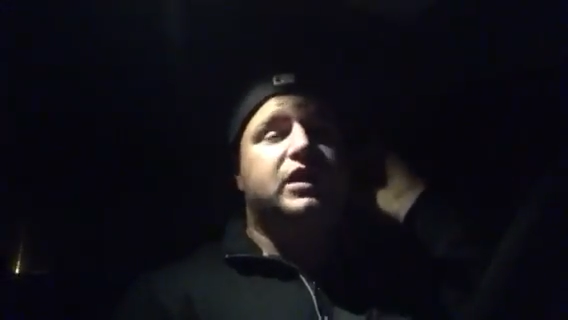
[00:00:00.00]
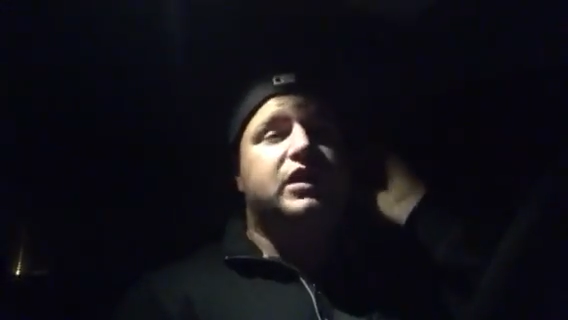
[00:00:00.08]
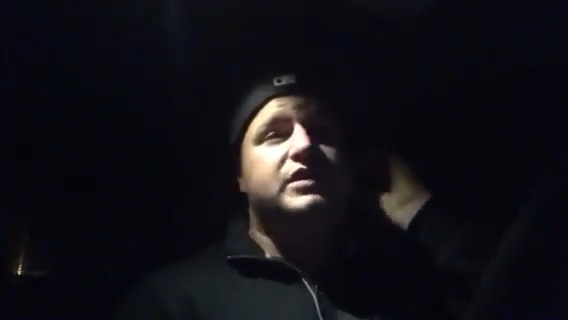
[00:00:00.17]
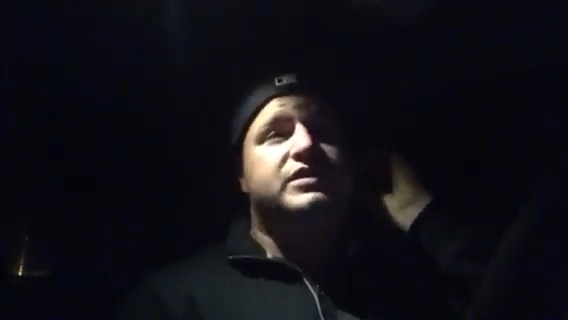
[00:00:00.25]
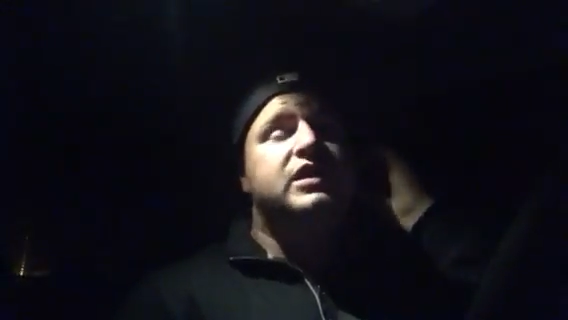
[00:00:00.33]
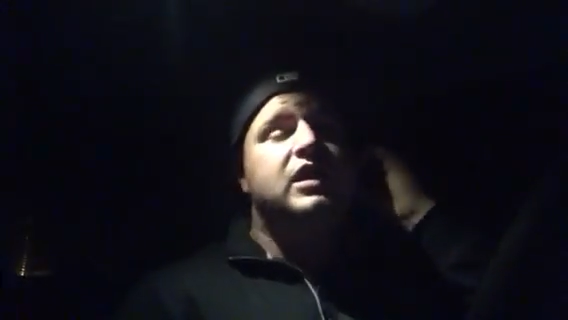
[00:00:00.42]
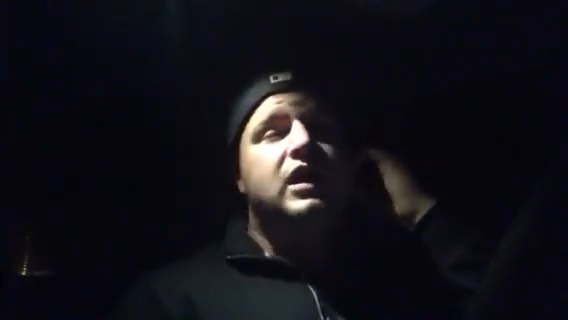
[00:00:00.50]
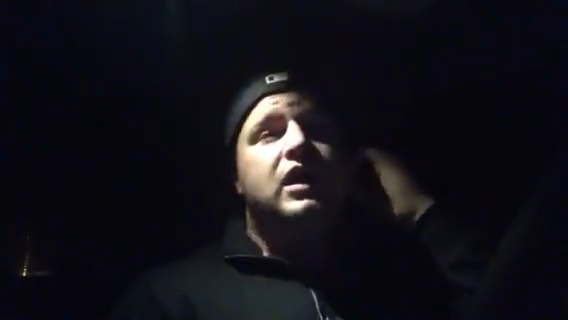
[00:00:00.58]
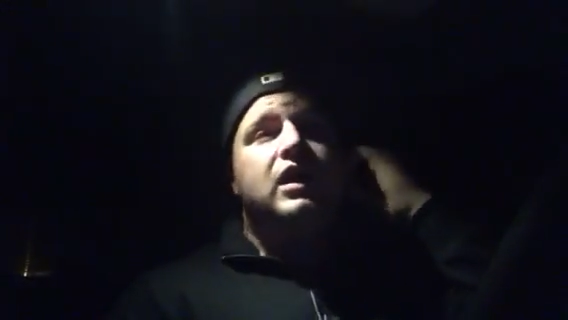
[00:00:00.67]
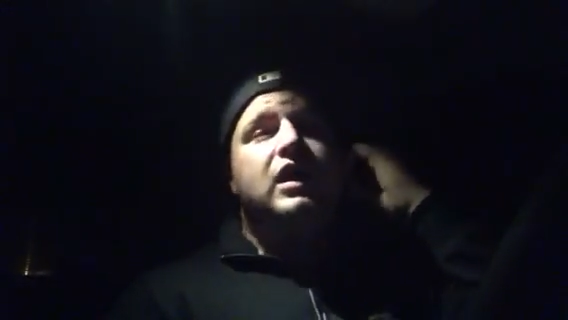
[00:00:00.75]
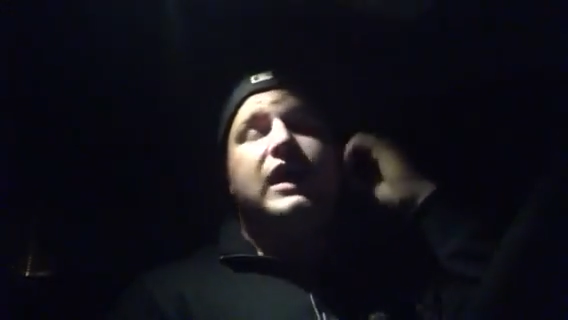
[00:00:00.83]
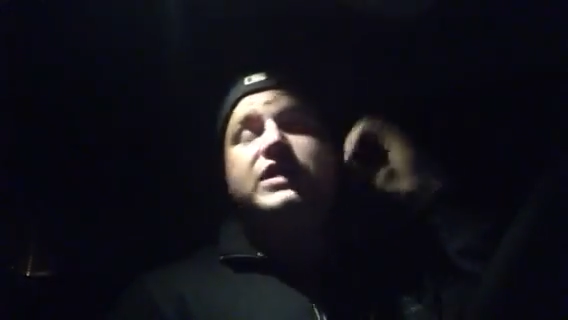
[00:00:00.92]
because
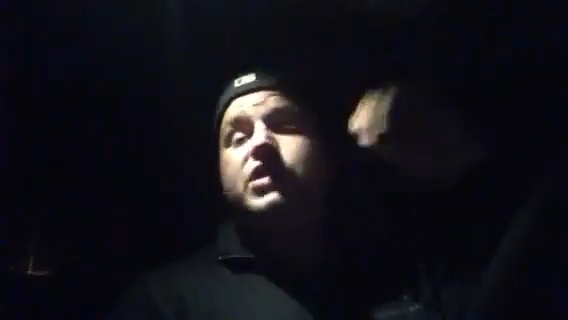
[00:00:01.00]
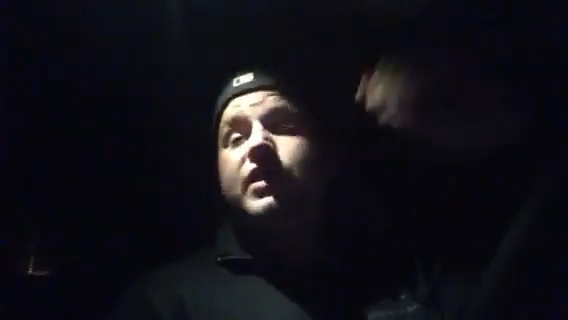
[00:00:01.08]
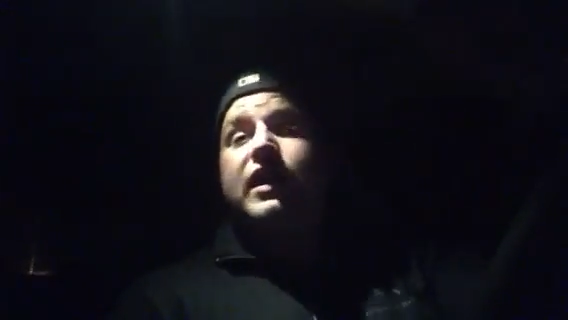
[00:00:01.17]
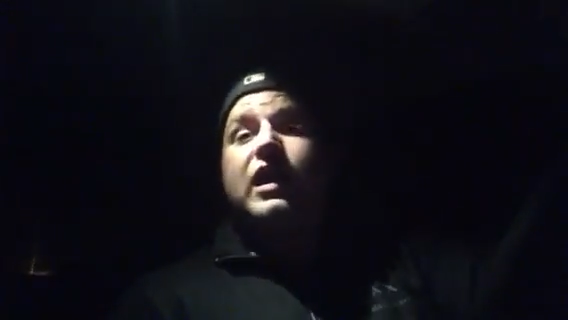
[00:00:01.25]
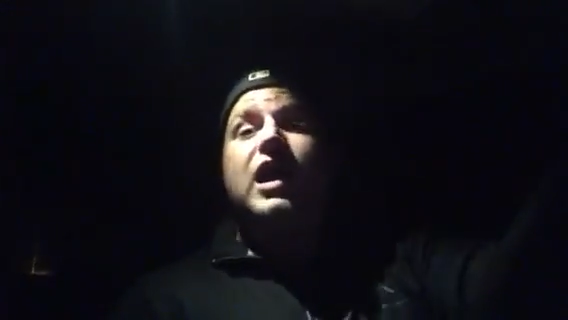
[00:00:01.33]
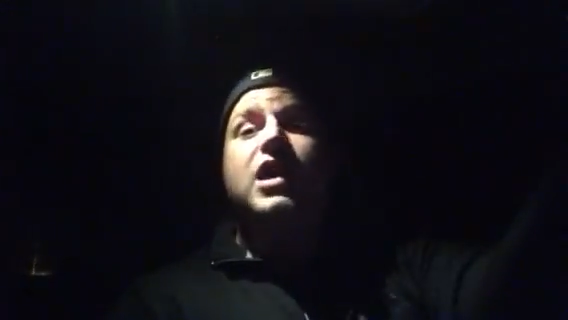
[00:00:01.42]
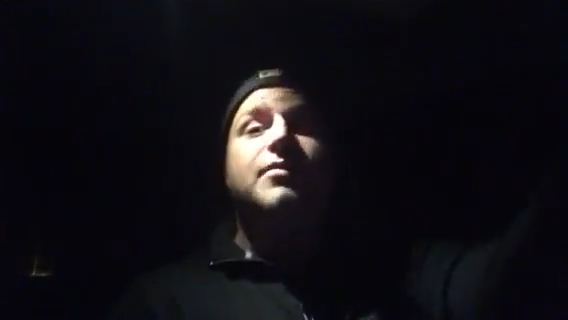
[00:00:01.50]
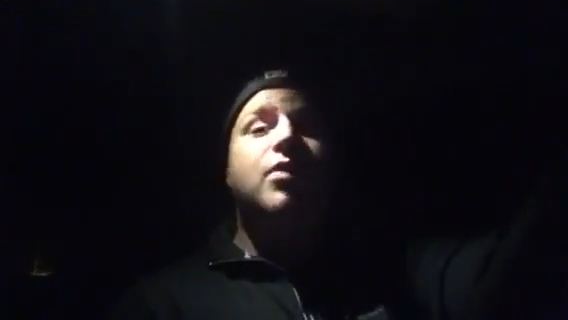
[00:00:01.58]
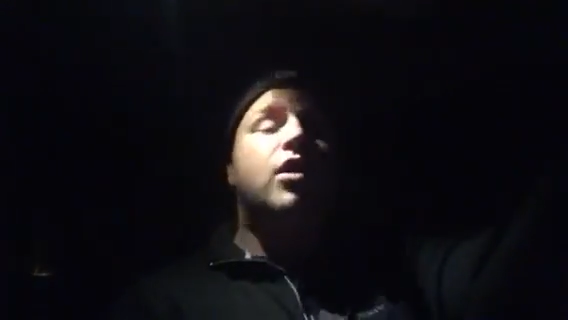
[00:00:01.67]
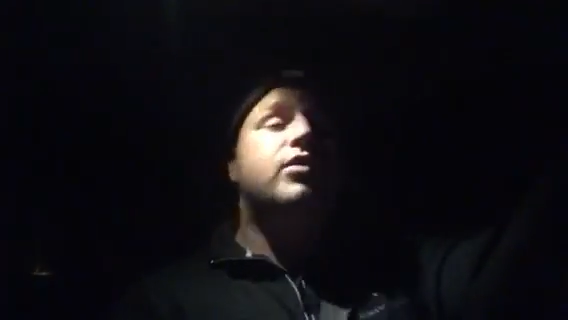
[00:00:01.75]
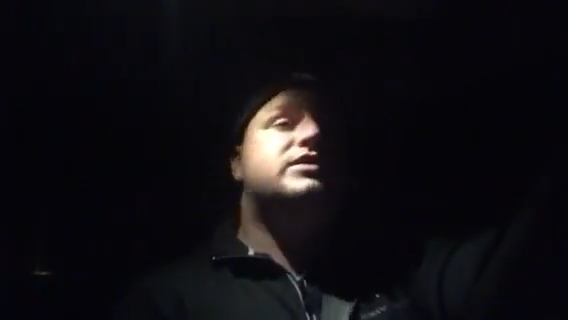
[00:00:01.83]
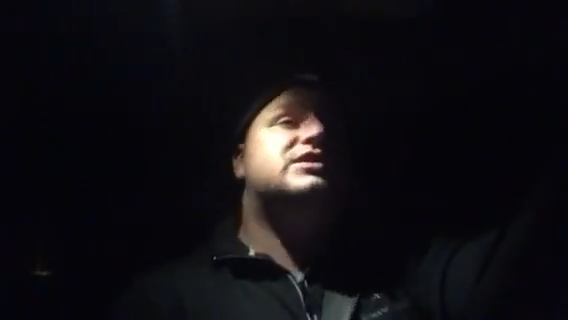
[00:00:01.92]
I saw that Connor
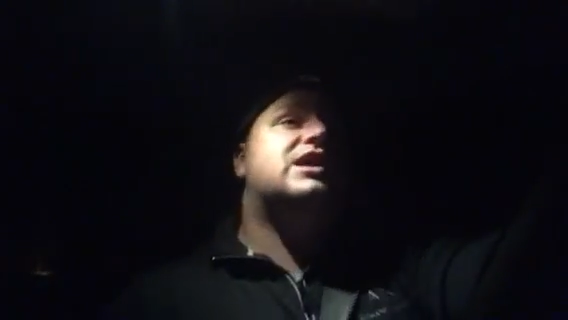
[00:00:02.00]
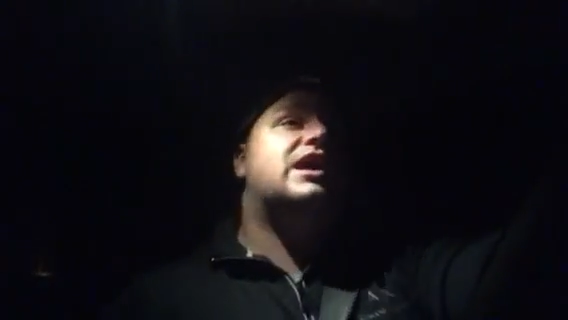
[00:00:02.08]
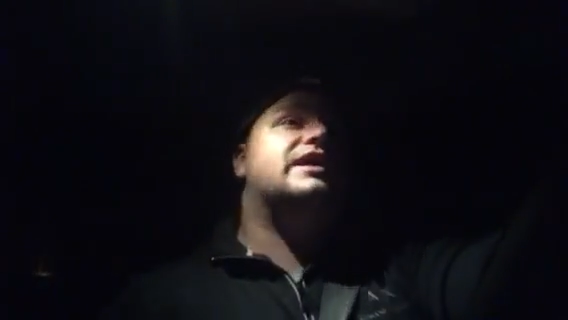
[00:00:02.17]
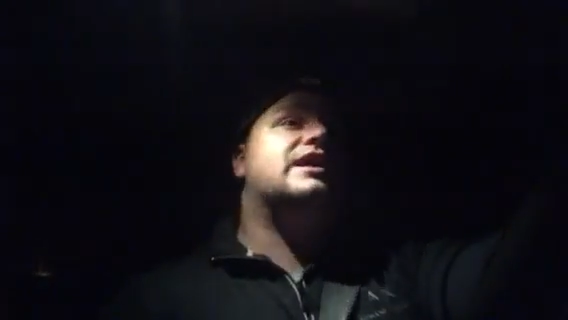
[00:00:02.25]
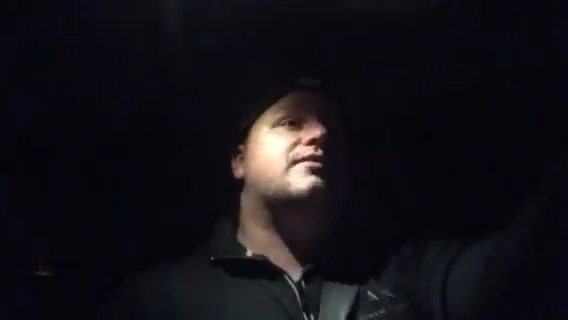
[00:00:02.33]
Barwin signed